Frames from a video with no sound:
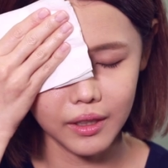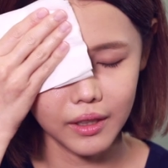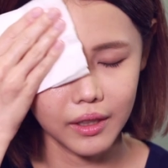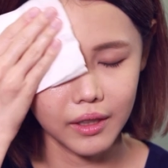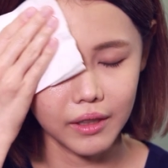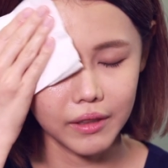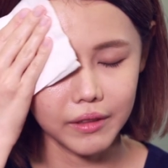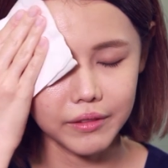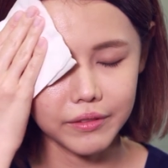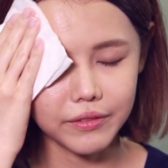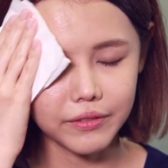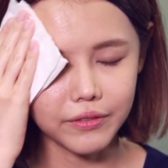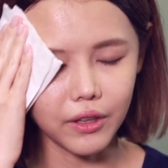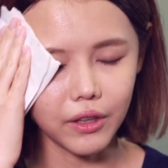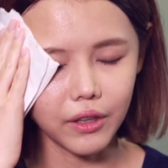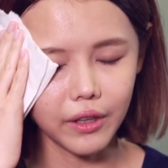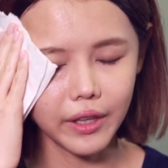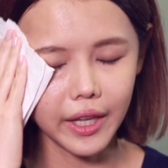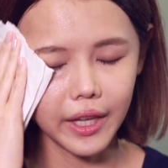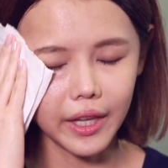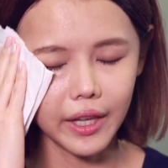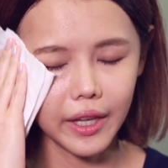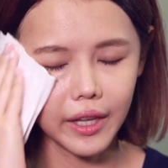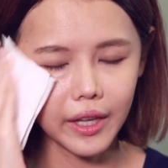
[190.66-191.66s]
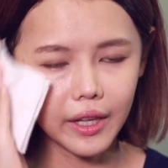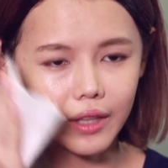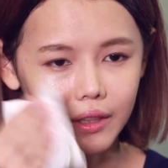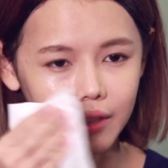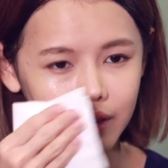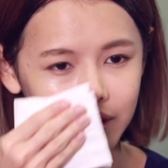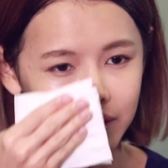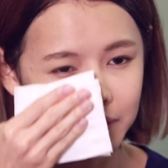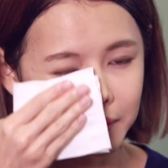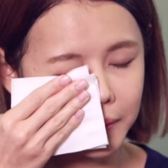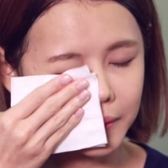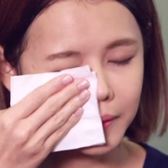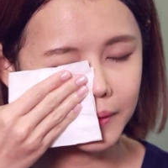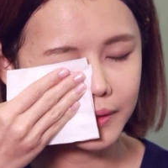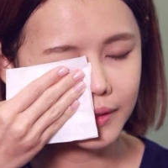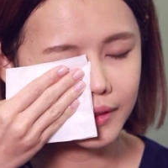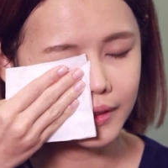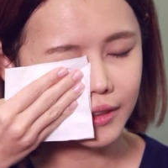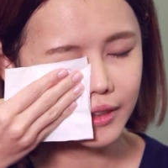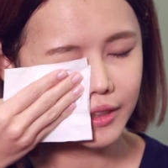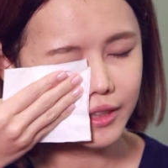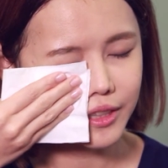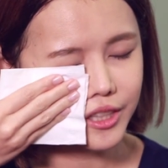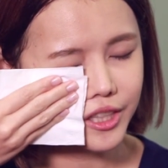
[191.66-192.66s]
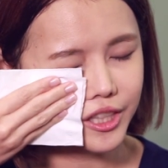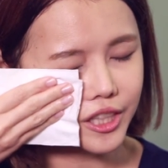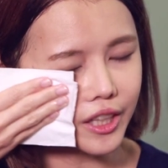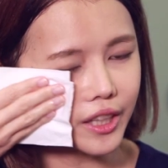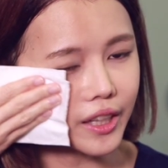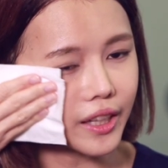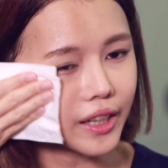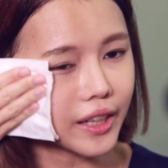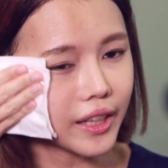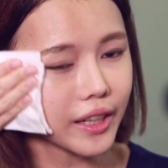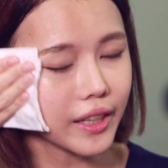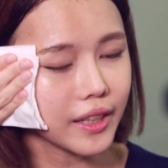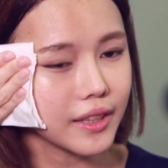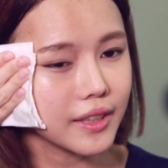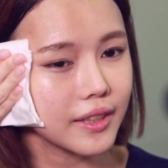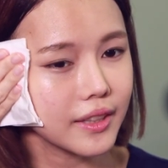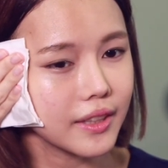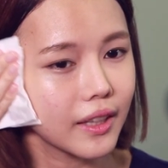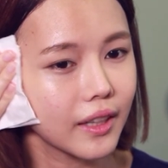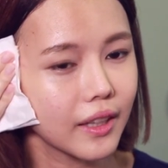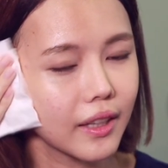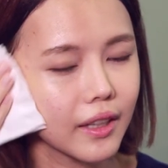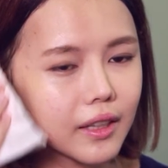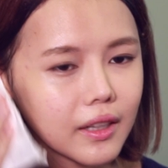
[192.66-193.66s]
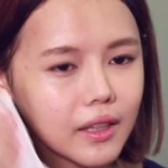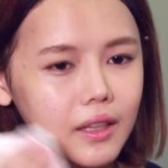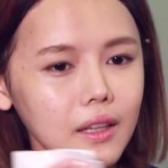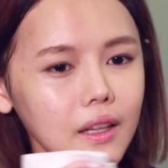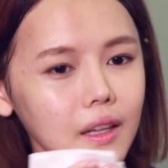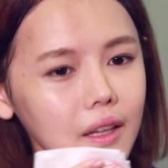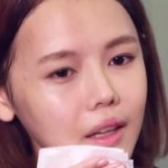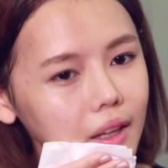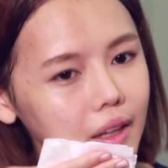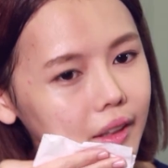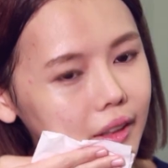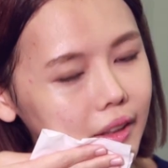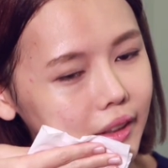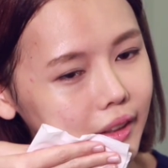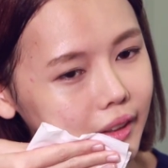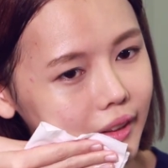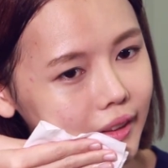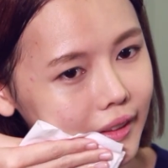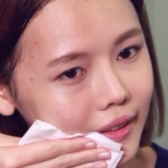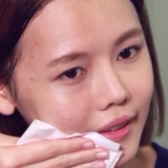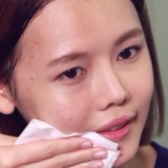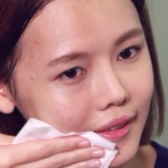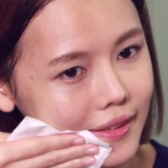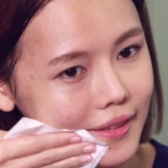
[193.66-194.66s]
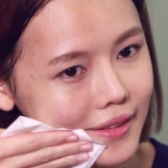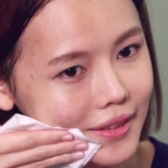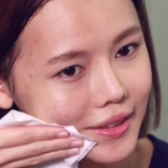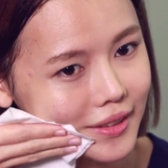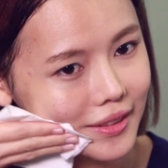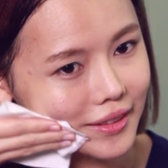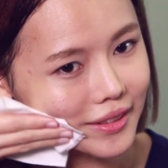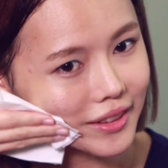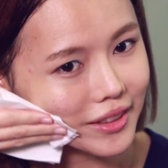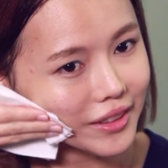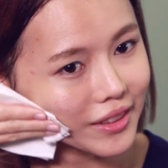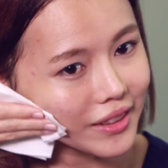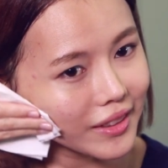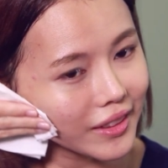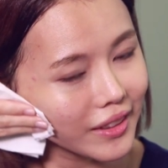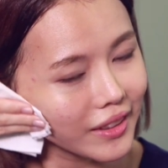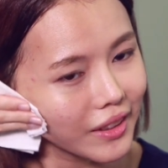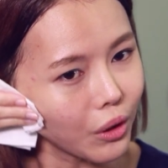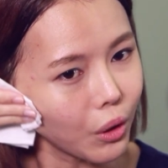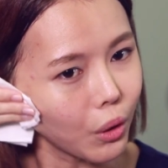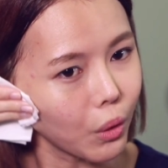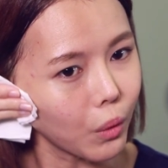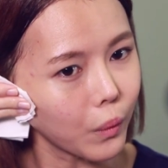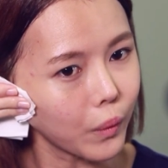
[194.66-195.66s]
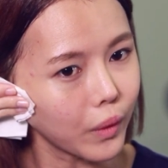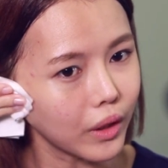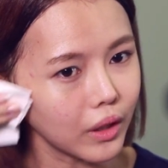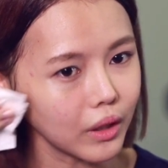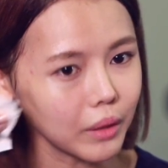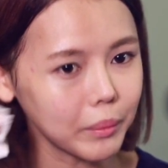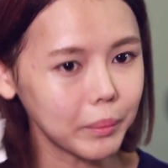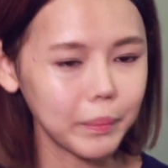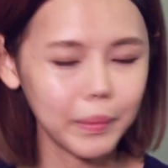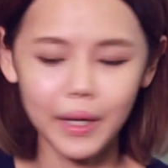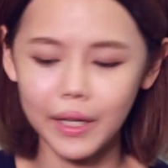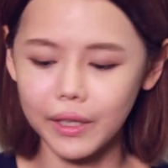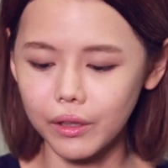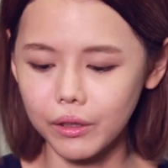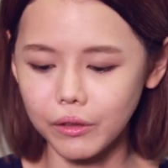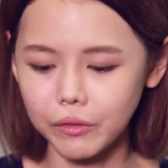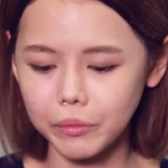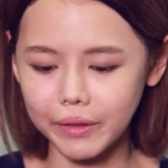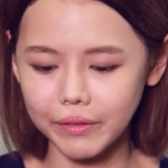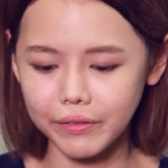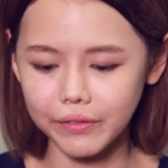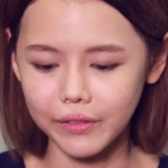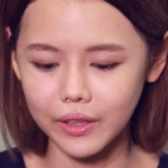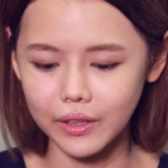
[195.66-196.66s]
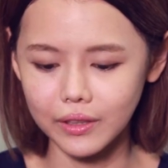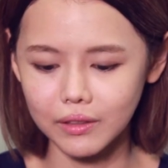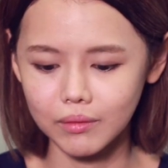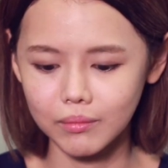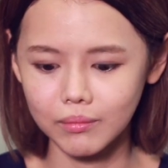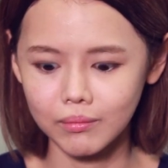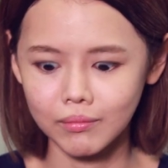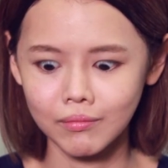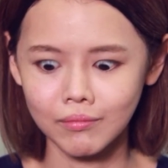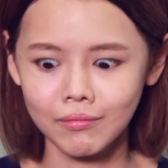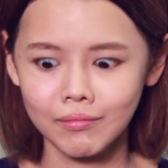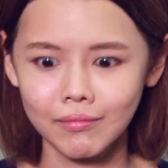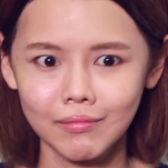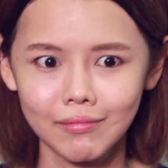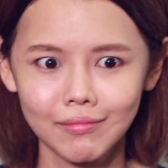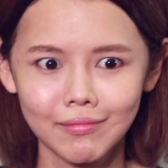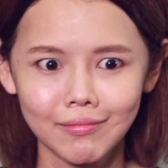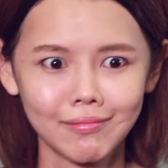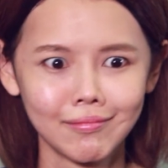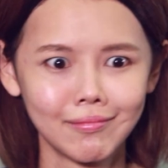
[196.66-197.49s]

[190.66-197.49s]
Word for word: So now I'm just gonna use tissue paper to wipe off my sweat and the oil to see how sweat resistant the foundations are, okay?